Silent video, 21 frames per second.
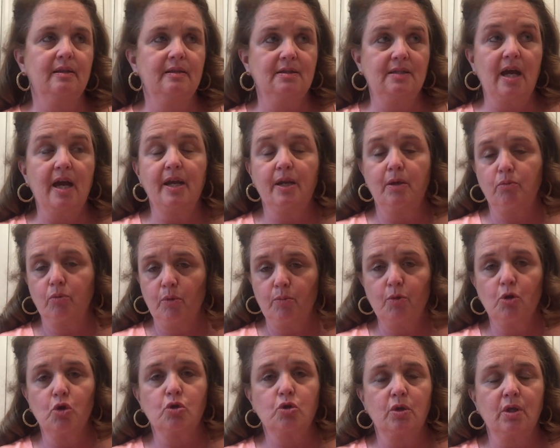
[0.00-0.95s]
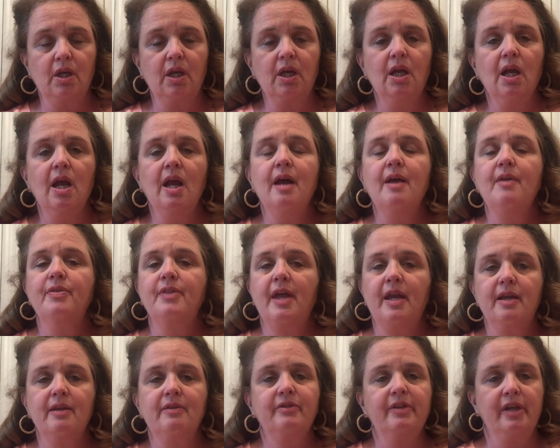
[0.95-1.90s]
dining room usually
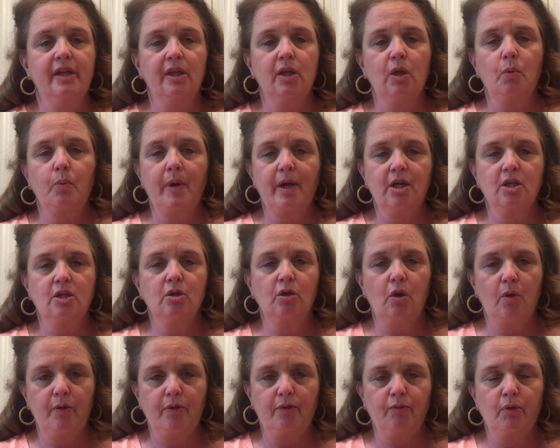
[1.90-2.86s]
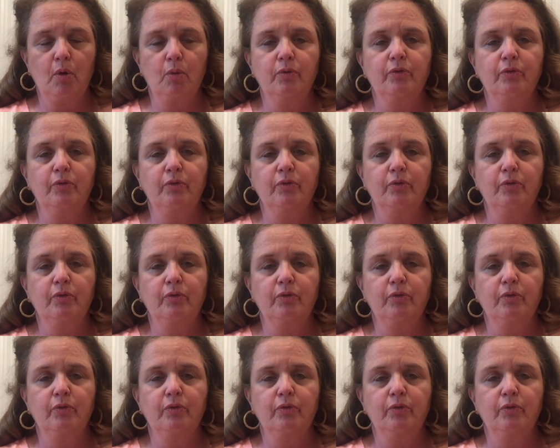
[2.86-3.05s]
that is sitting there waiting to go through.